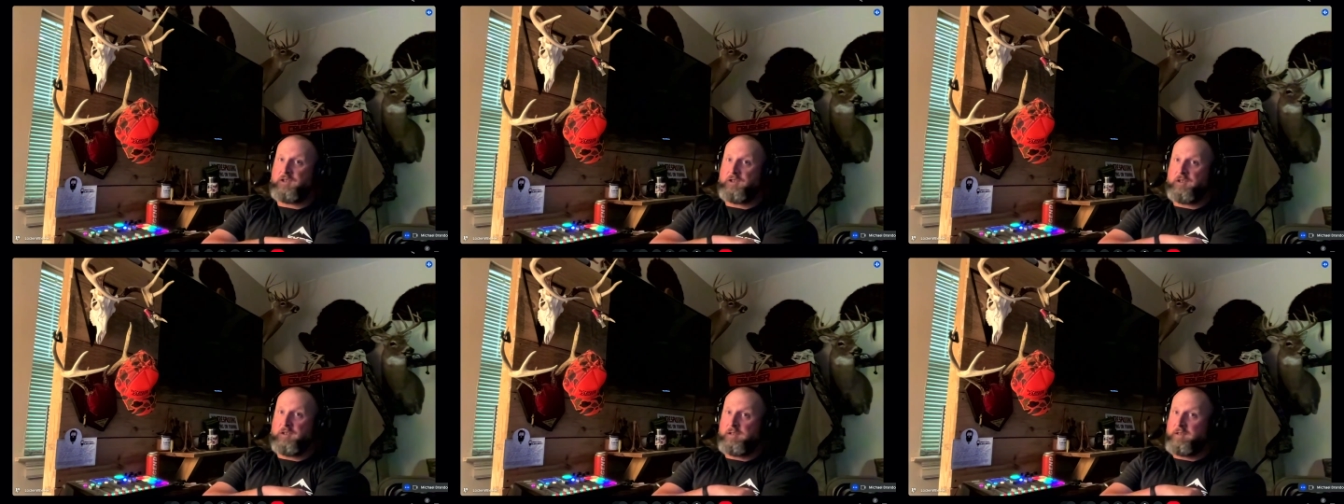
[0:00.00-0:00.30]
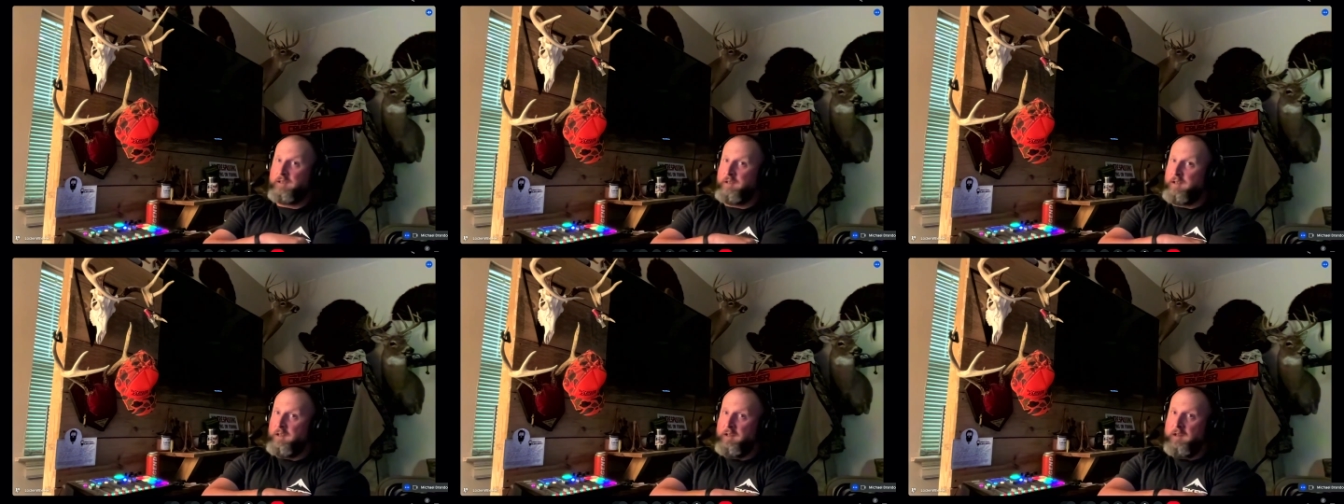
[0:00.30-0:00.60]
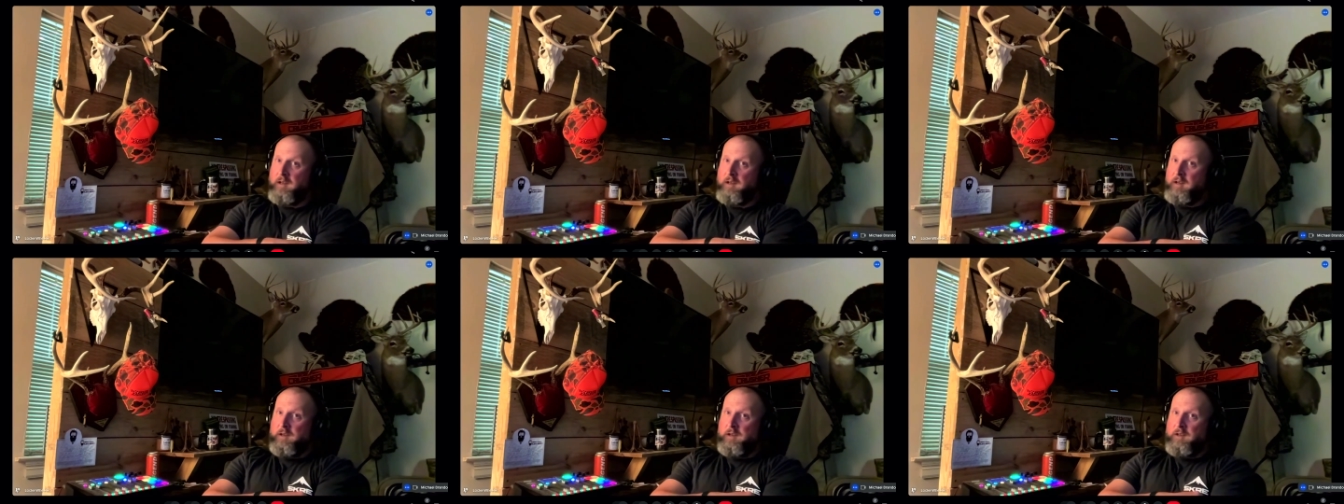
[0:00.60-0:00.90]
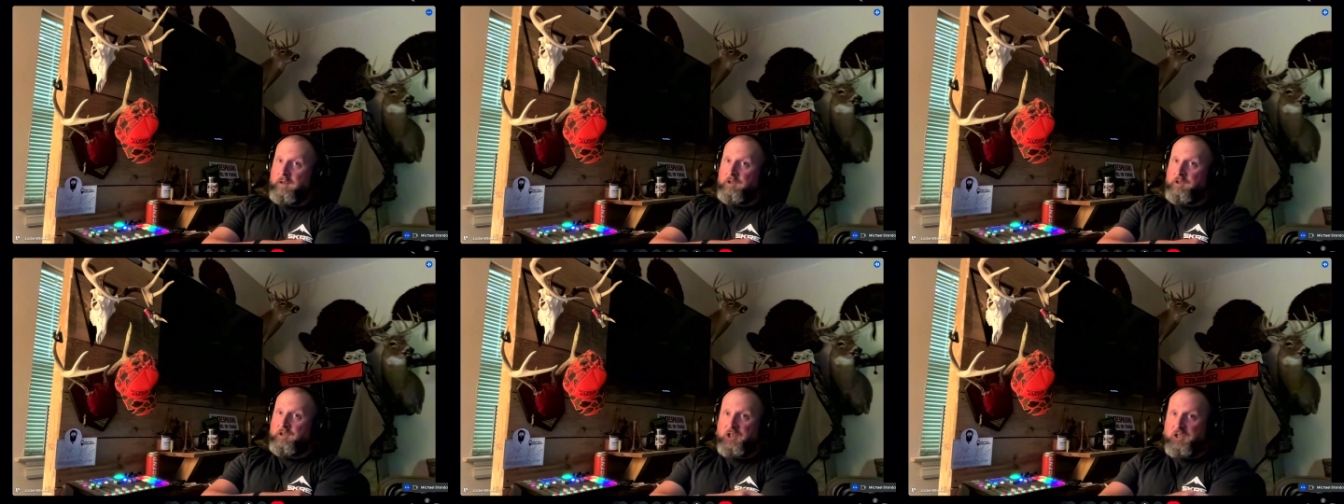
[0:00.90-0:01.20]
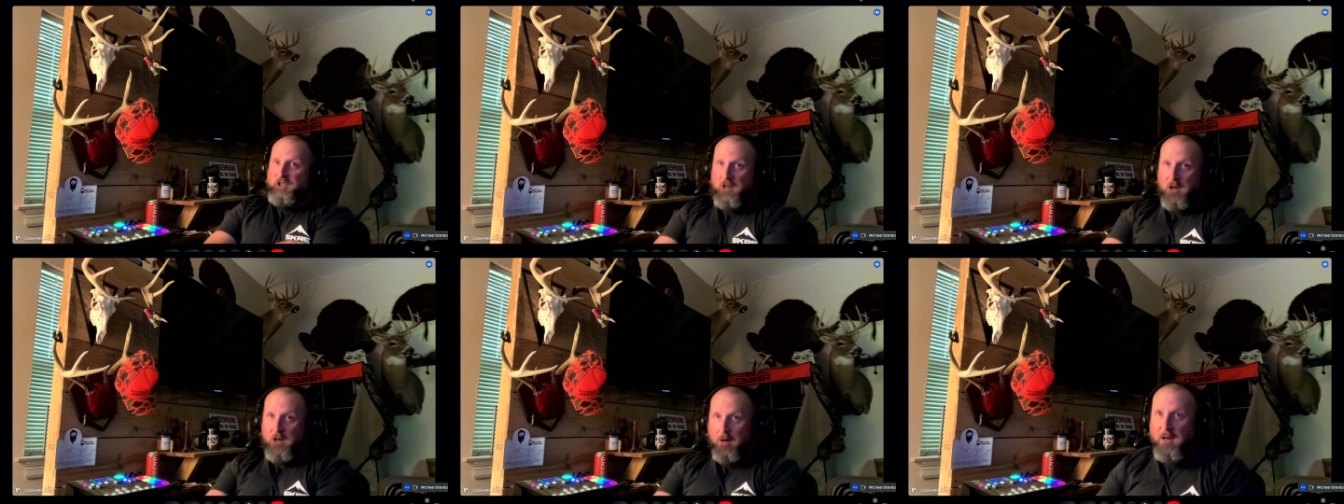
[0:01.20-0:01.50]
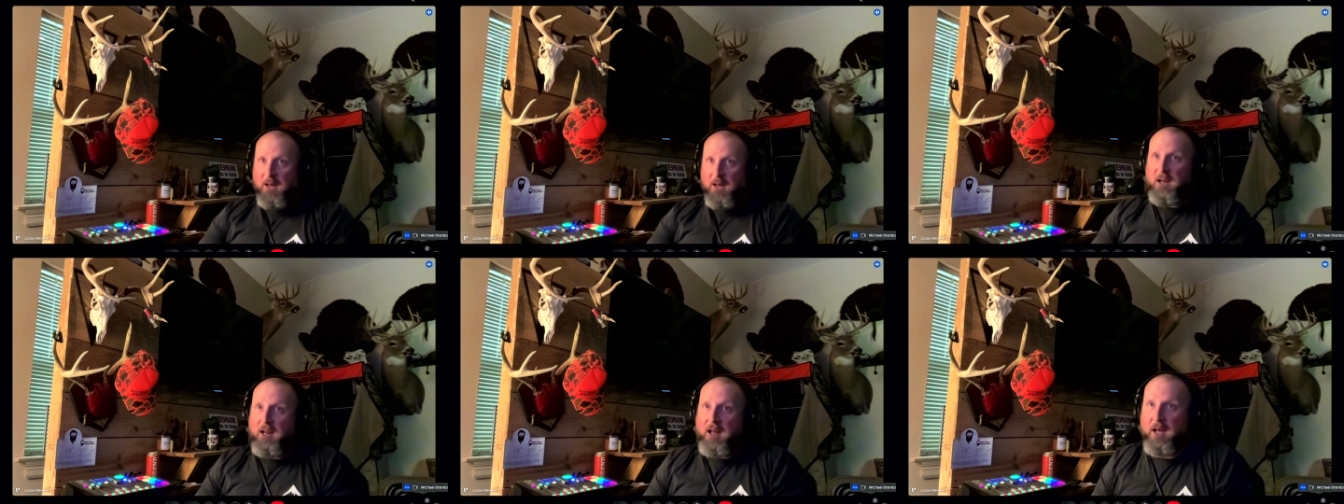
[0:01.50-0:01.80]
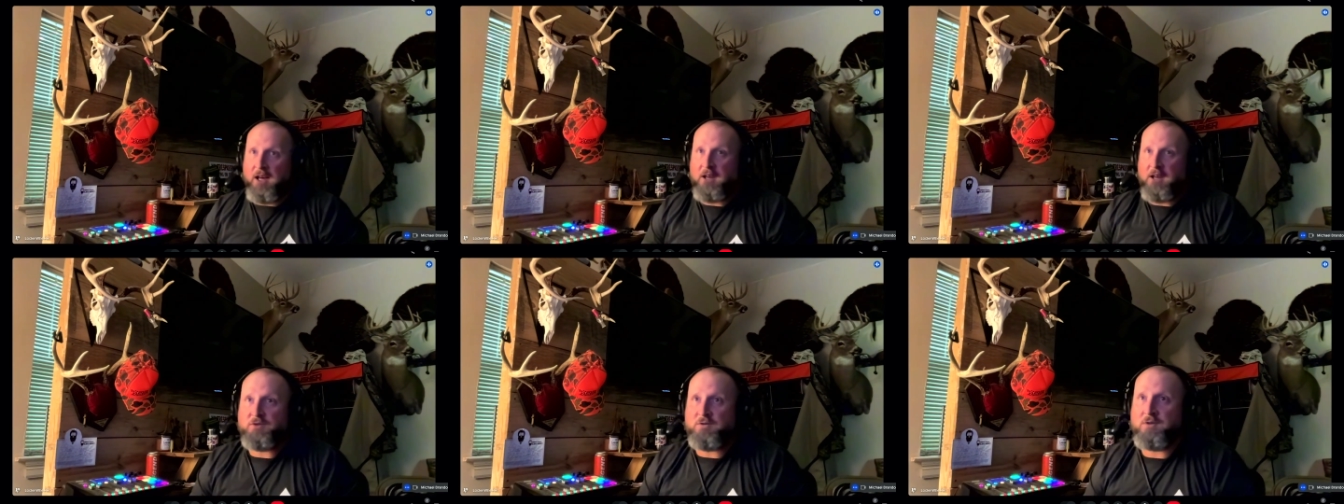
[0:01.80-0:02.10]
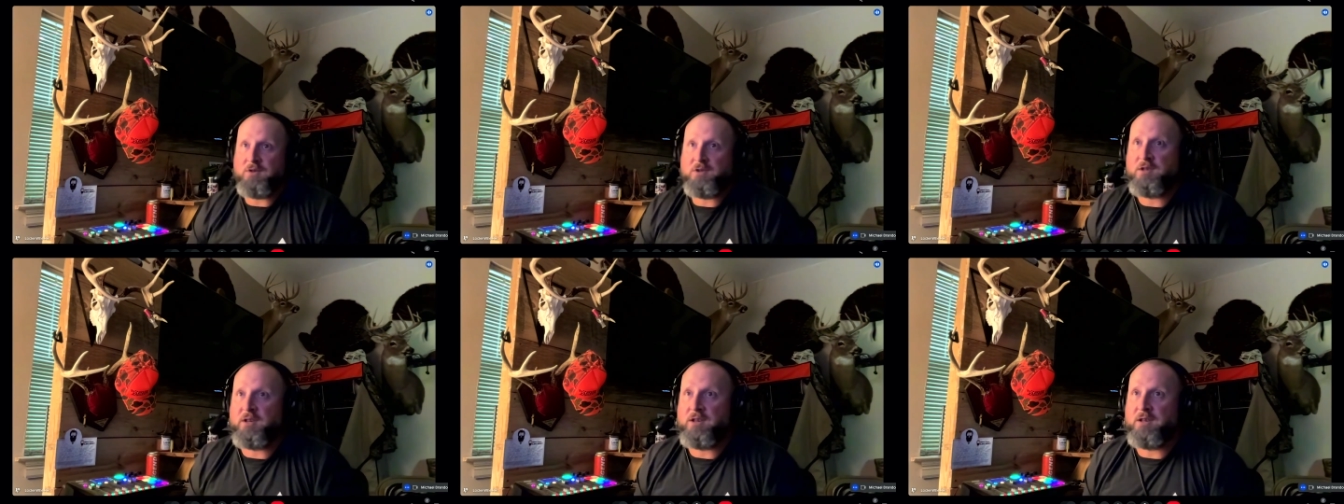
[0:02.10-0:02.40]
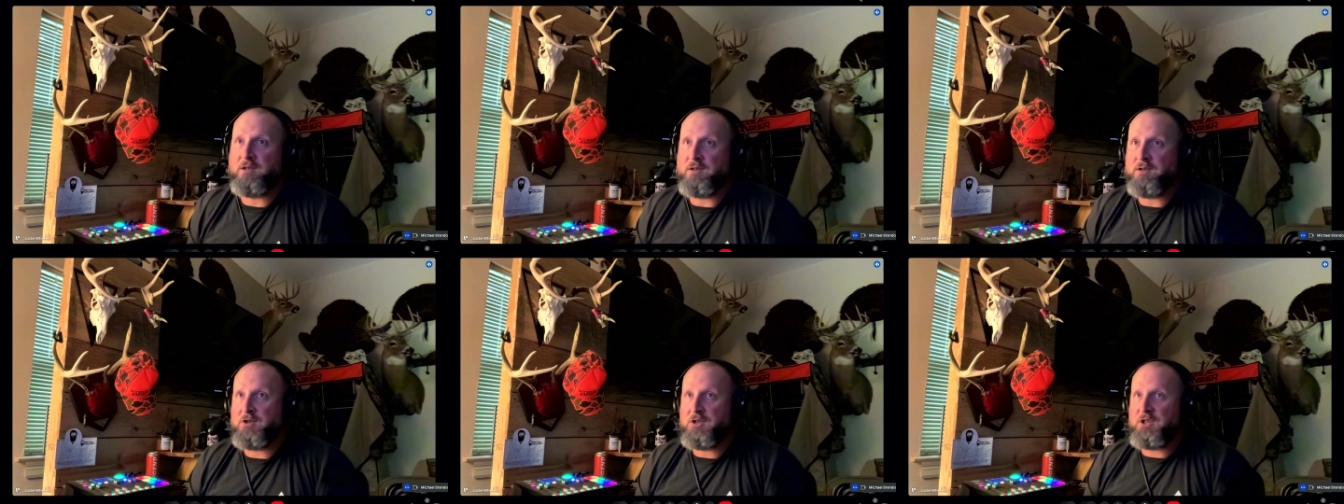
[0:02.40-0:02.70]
It's just she's coming into estrus and